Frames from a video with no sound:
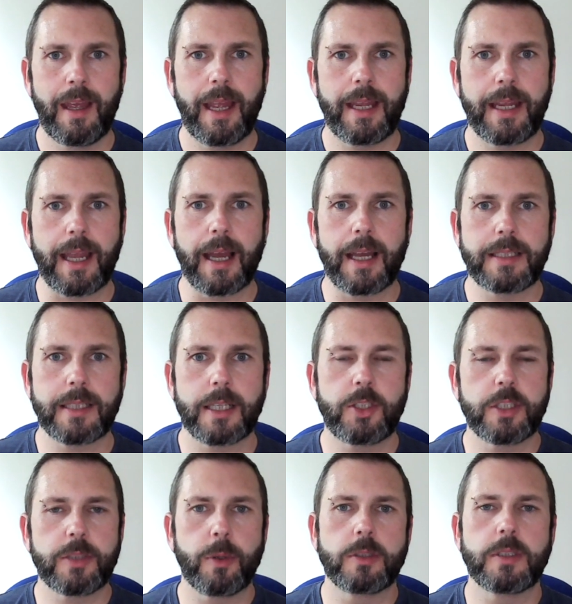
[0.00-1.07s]
guys, I
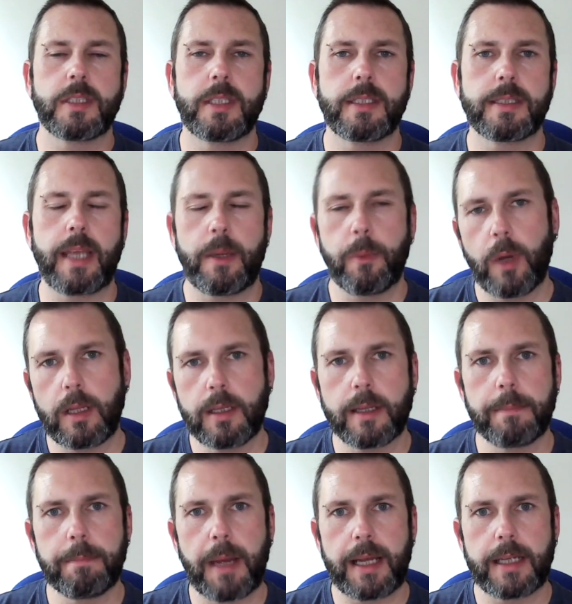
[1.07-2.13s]
just wanted to say
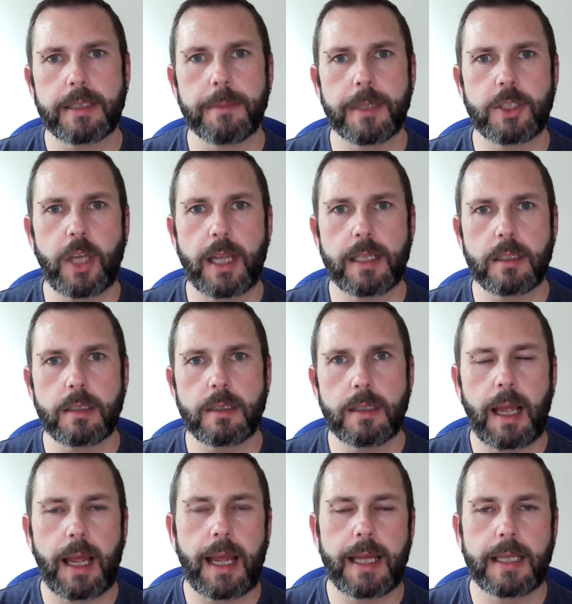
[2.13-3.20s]
welcome back to my channel
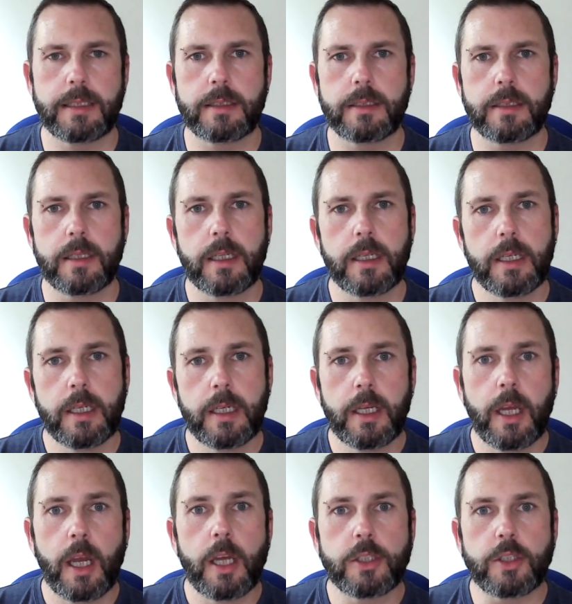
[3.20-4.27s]
and
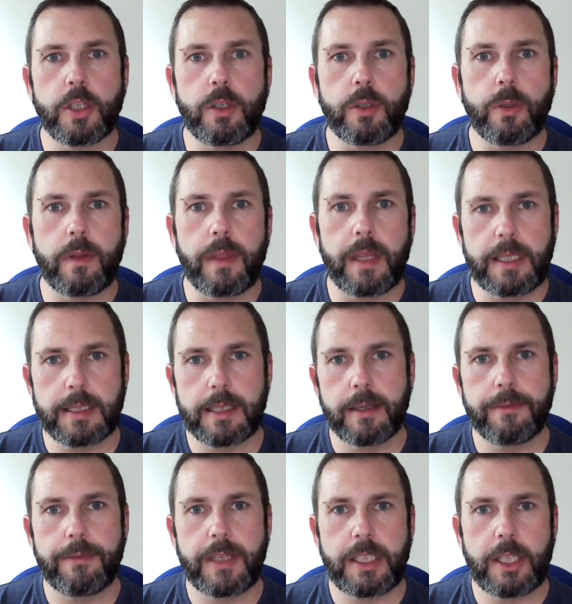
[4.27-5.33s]
to this
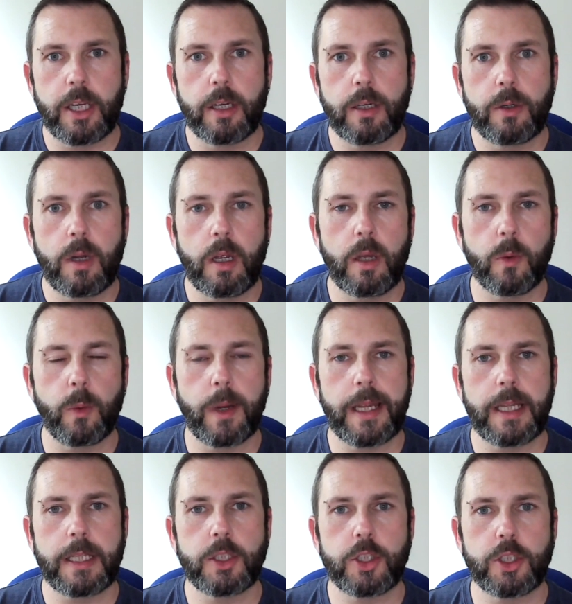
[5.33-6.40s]
video,
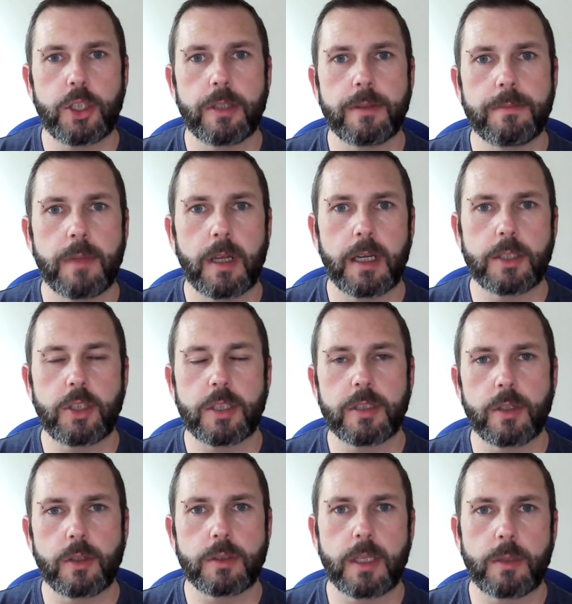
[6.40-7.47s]
which I just
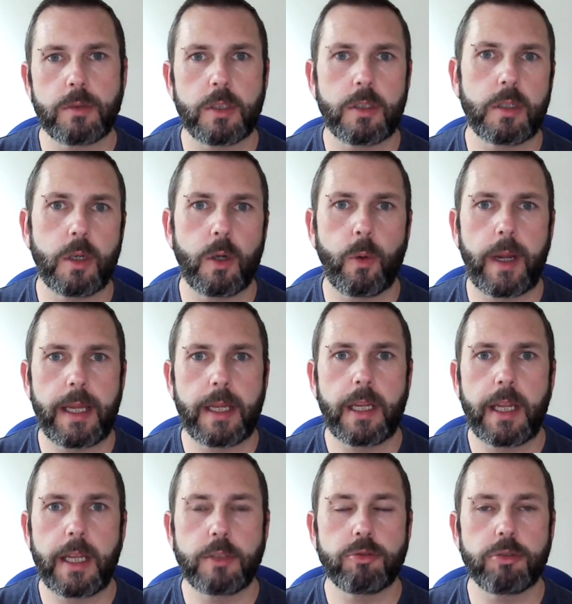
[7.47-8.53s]
thought I would do a quick
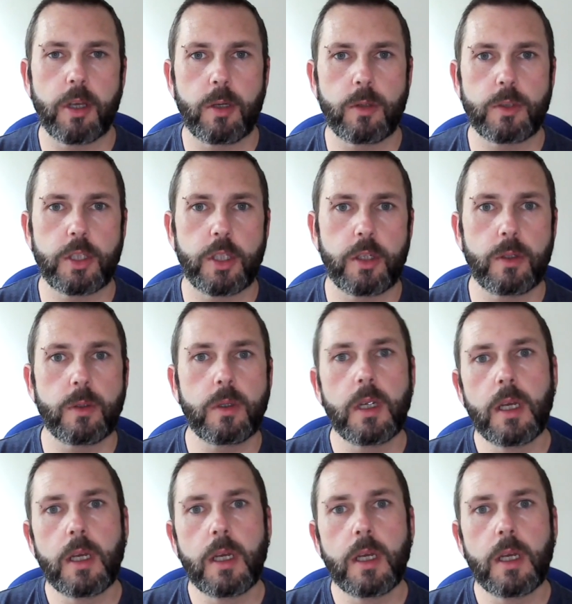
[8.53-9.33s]
intro to.